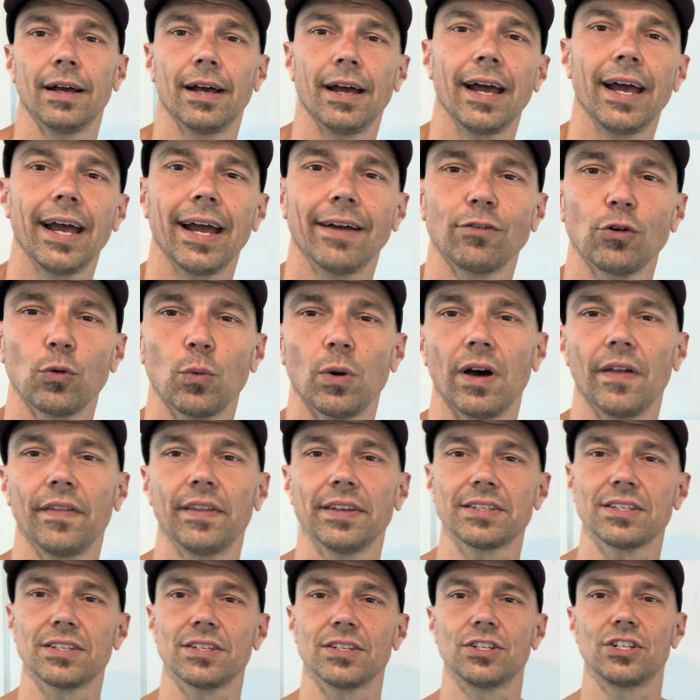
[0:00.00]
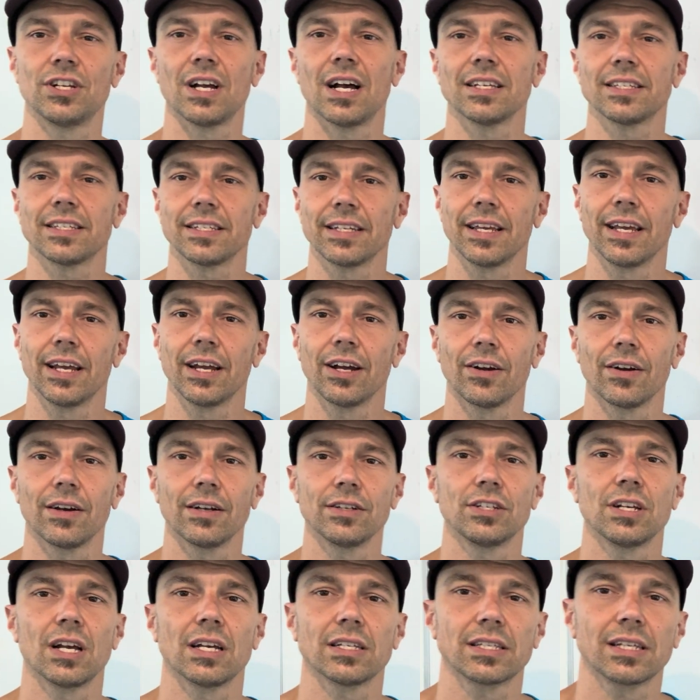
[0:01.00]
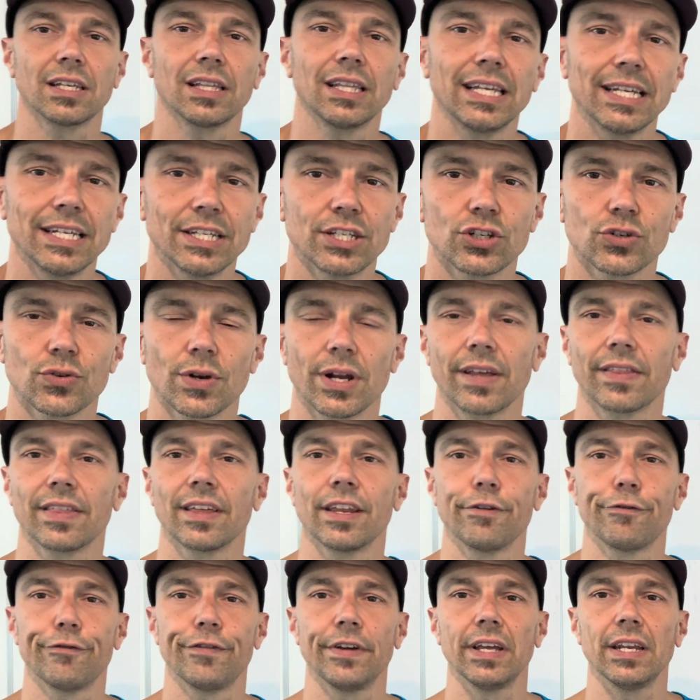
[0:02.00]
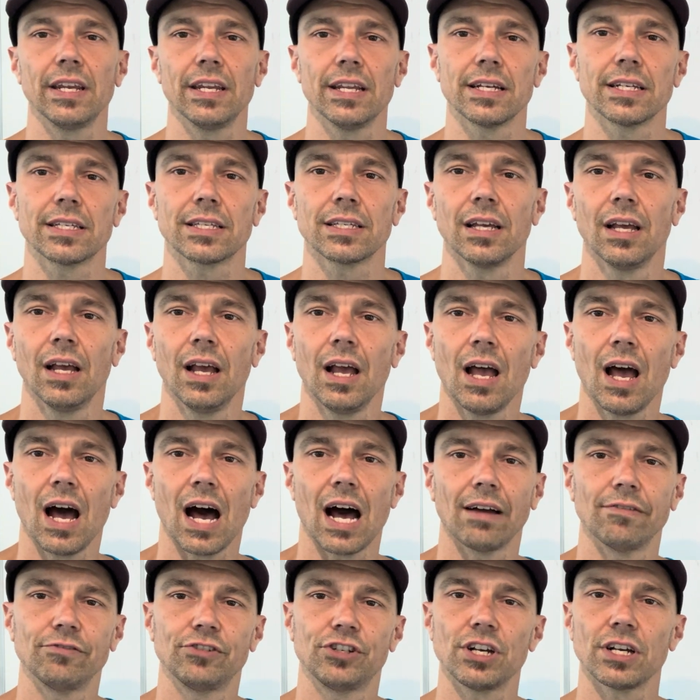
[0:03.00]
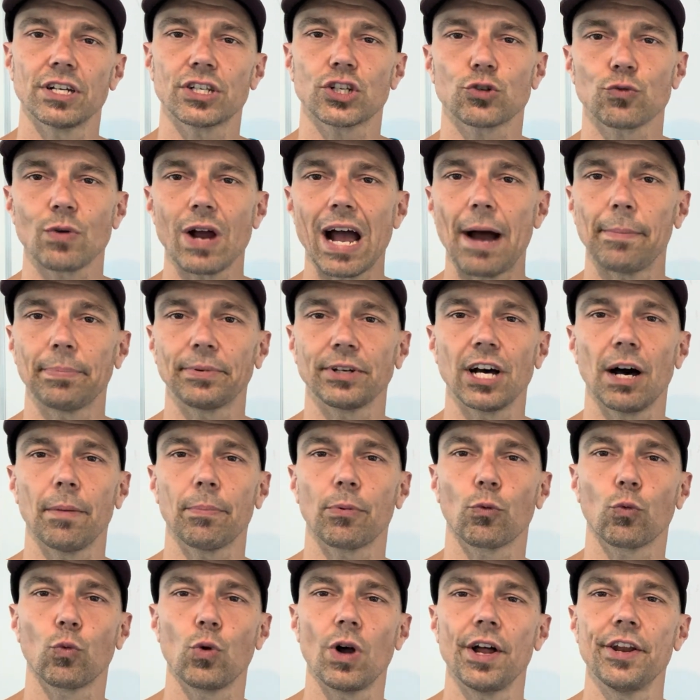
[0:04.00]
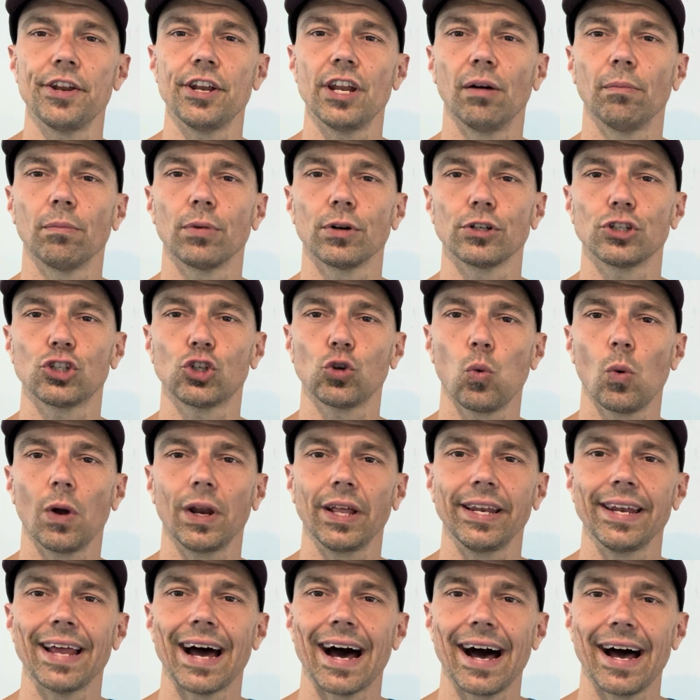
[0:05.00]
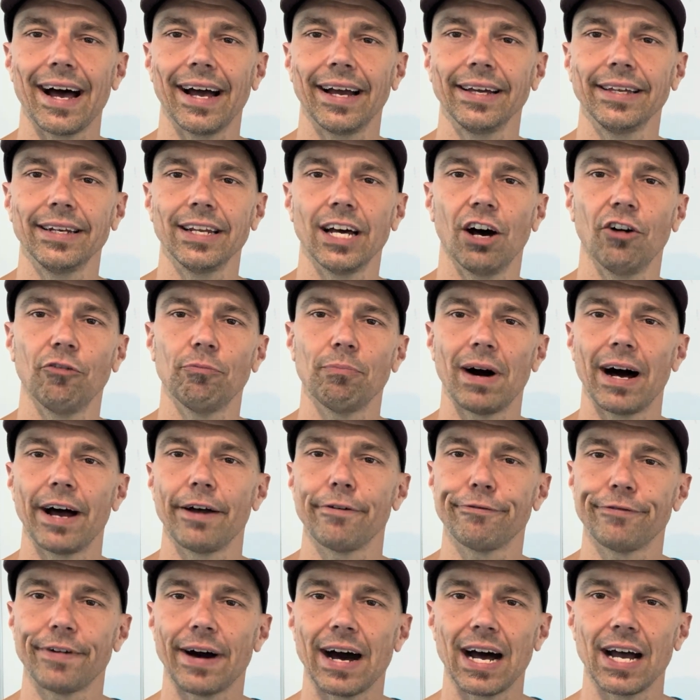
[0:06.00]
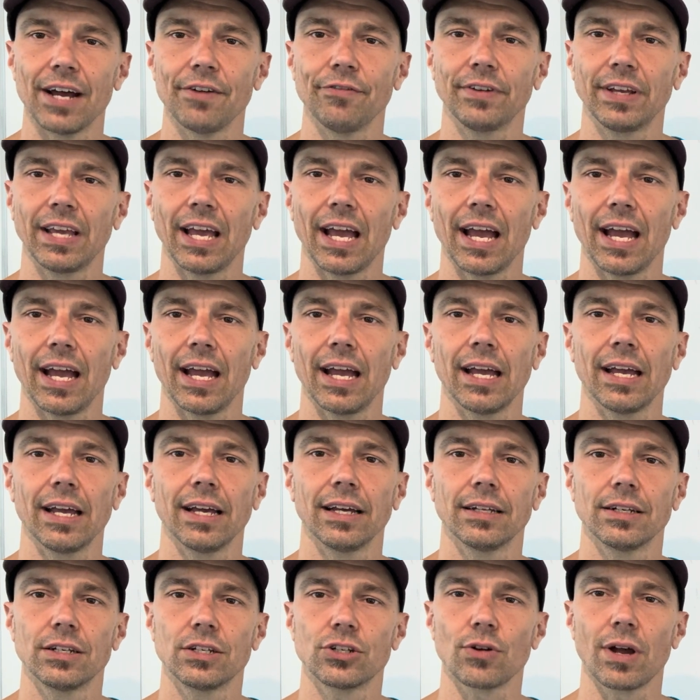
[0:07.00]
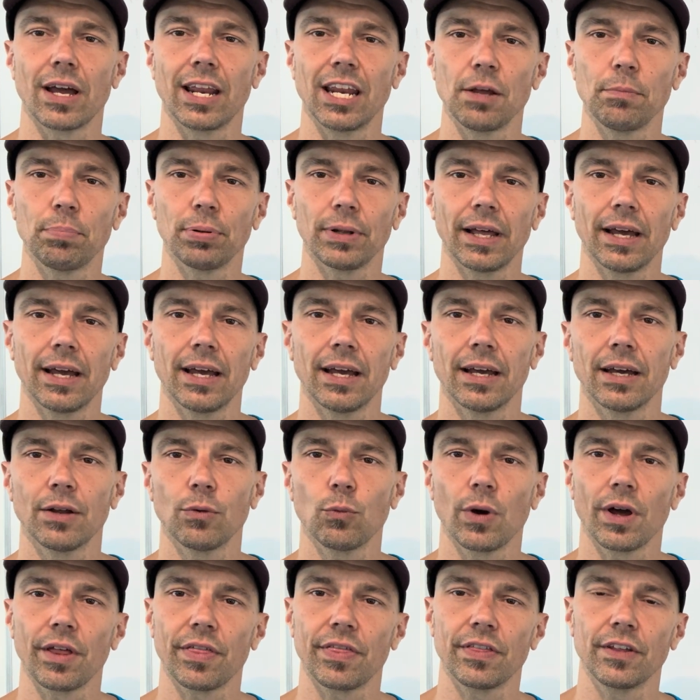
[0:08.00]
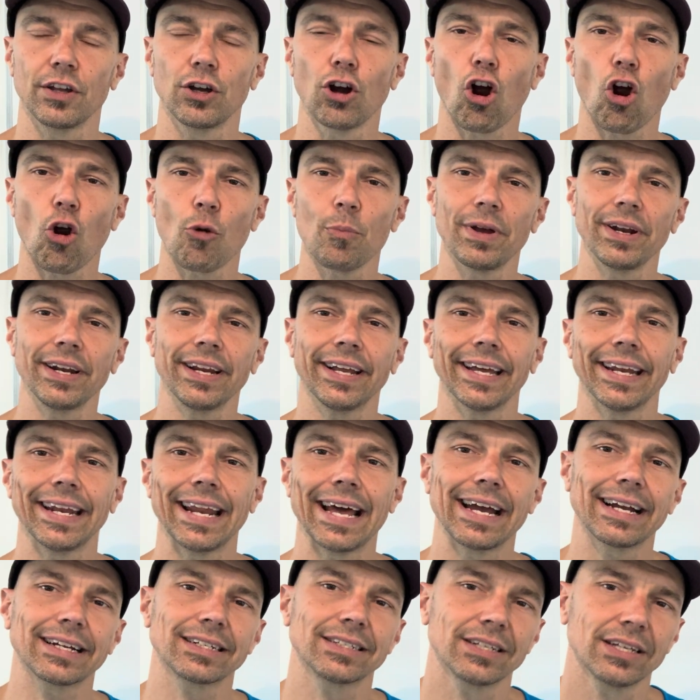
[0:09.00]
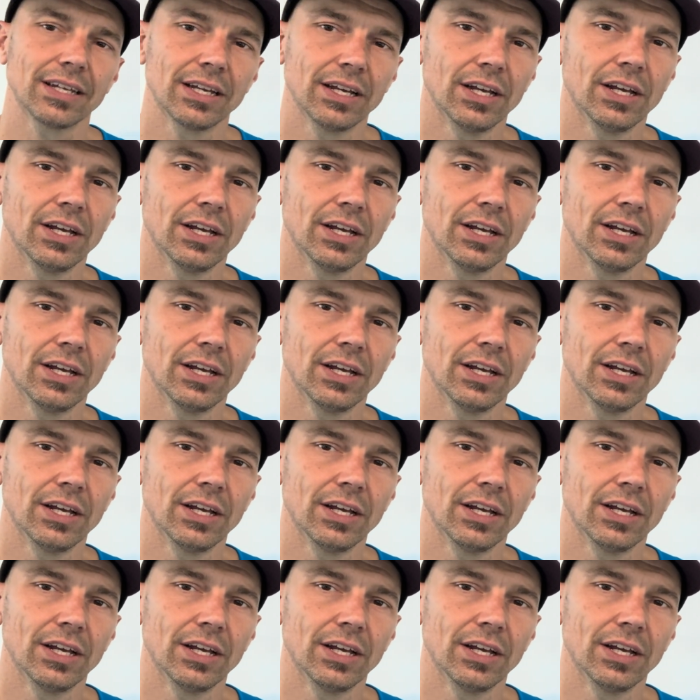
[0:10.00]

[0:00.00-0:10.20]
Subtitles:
Hey everyone, this is Jesse here at Jesse Lee Strength and Fitness. I've just wrapped up run number 29 of my 5K training plan with Garmin Connect